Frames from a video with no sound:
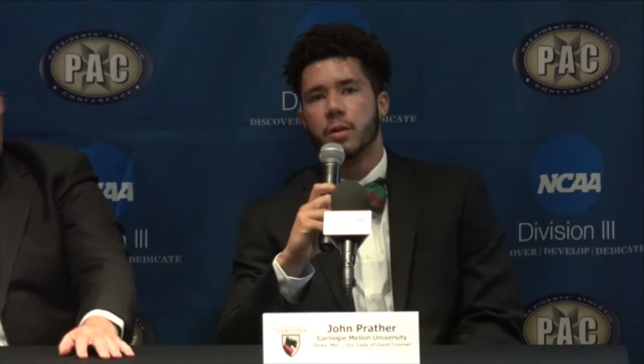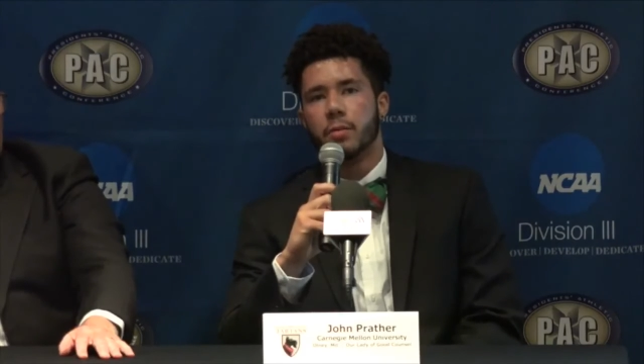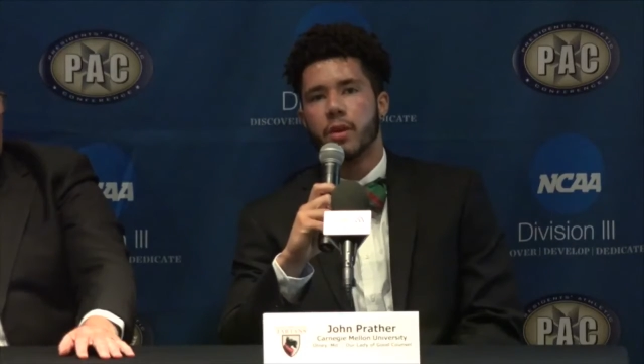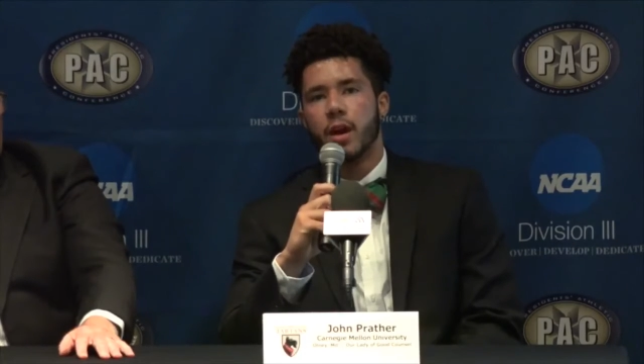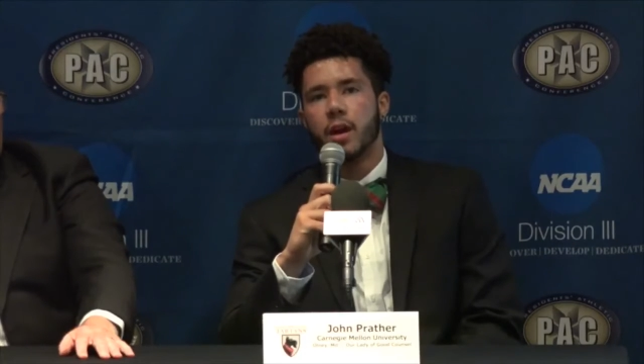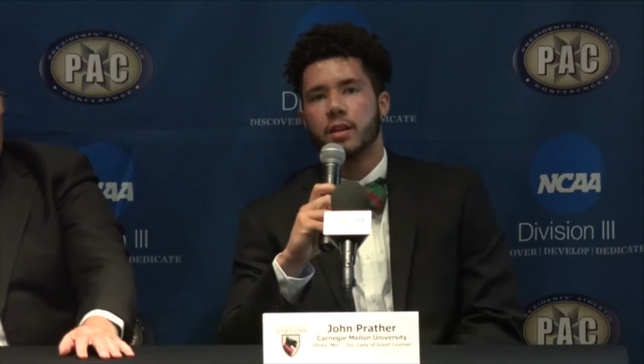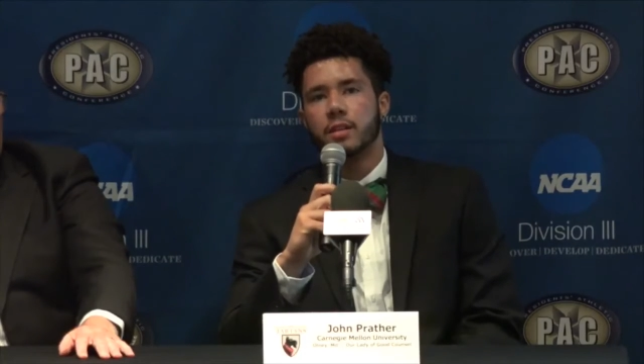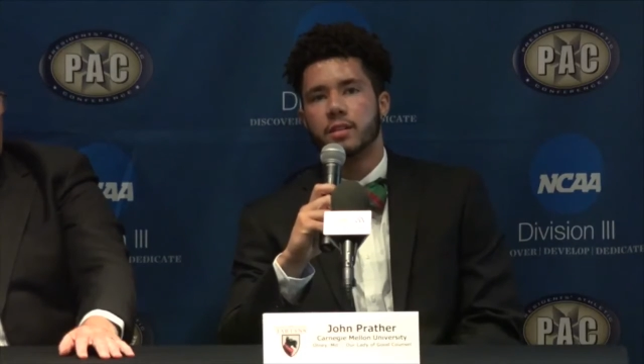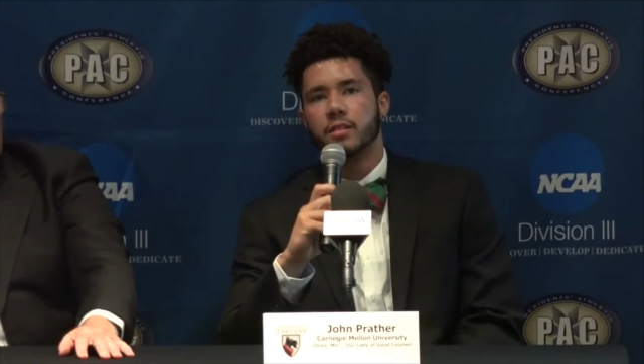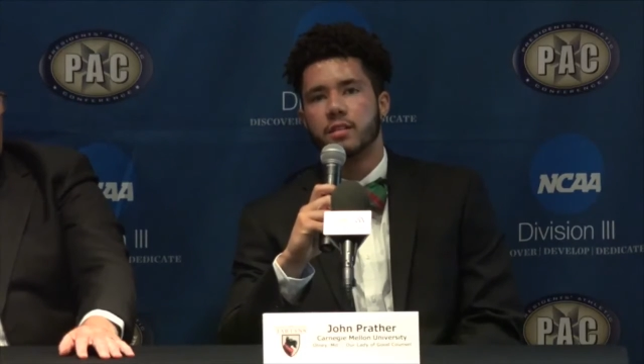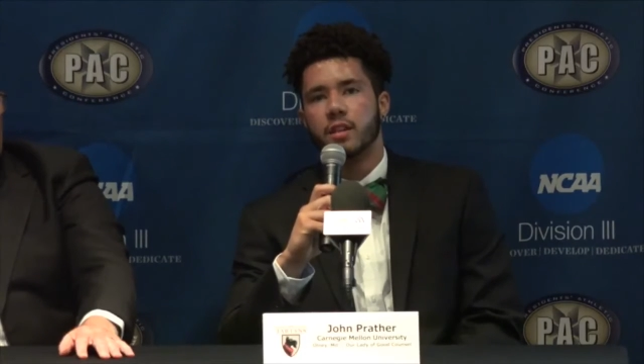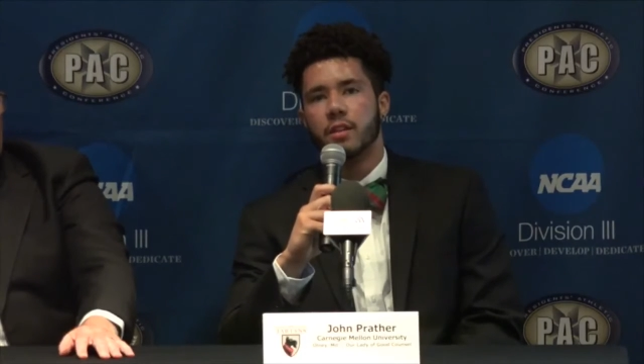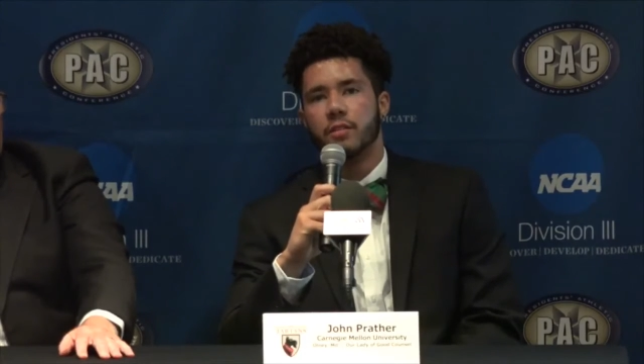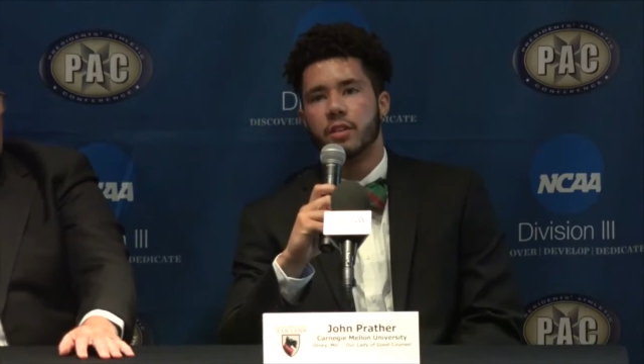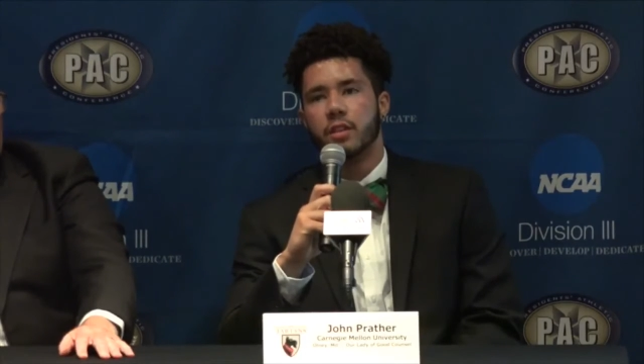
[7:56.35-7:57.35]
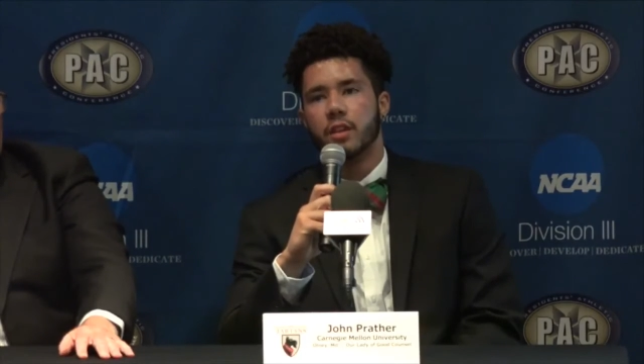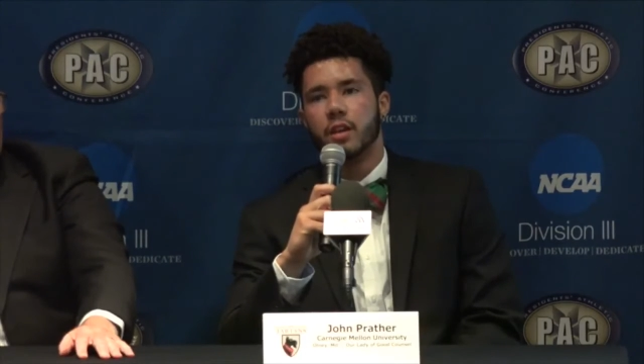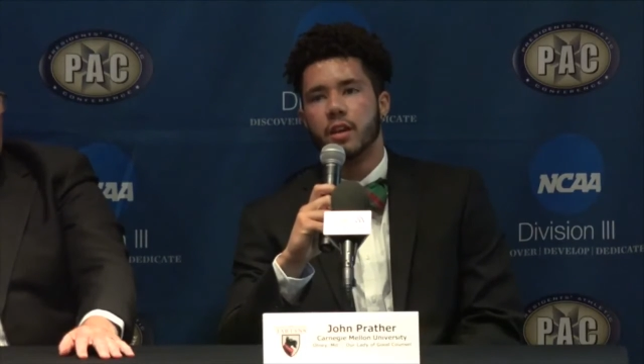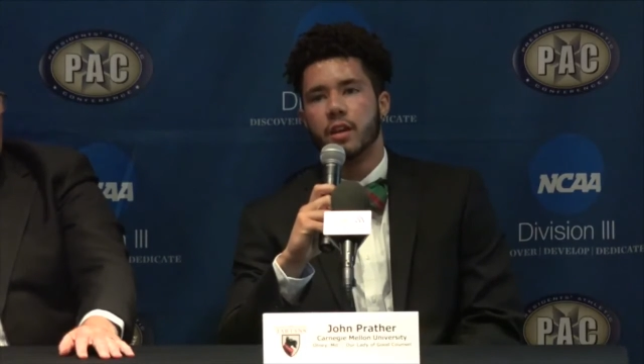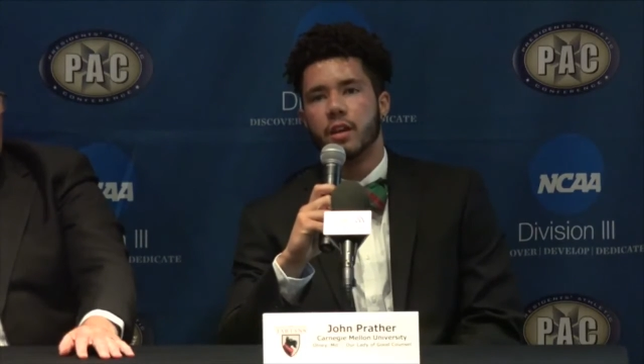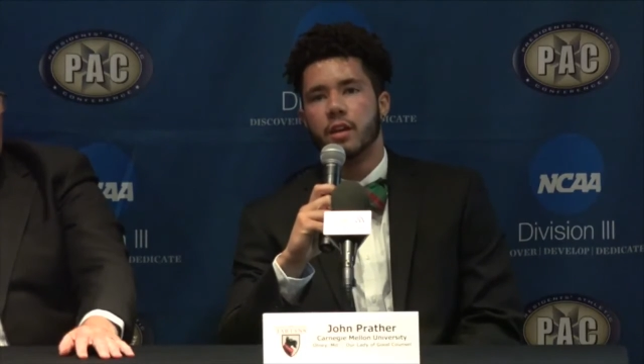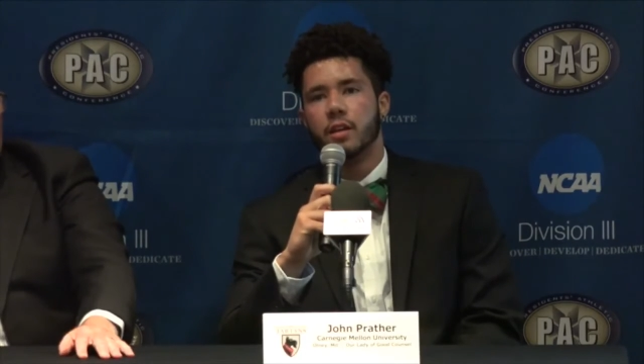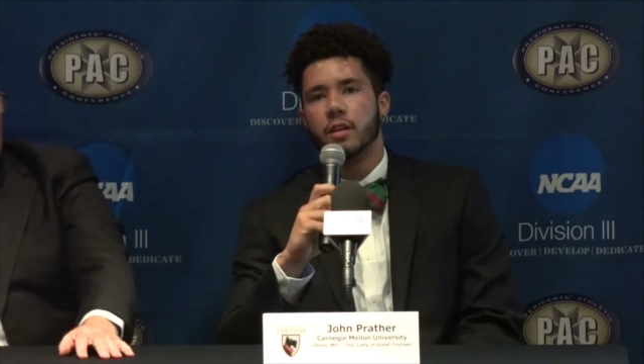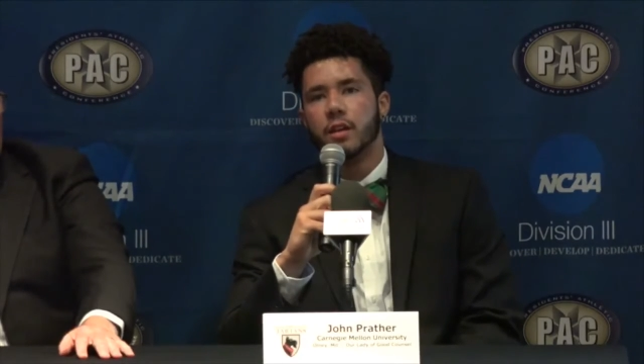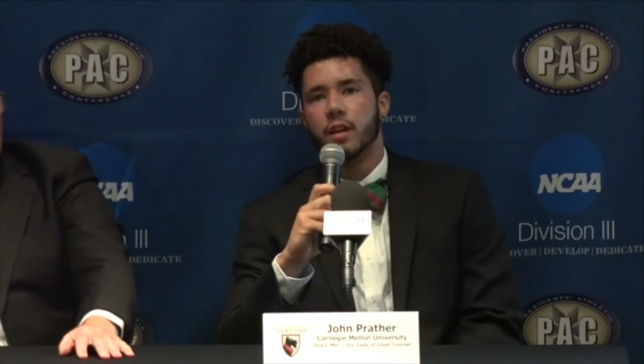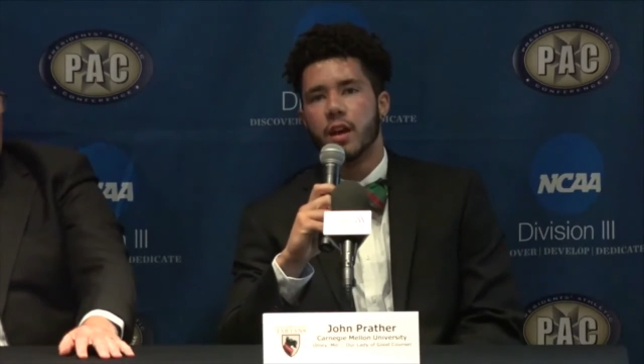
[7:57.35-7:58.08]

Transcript: practice and everything, and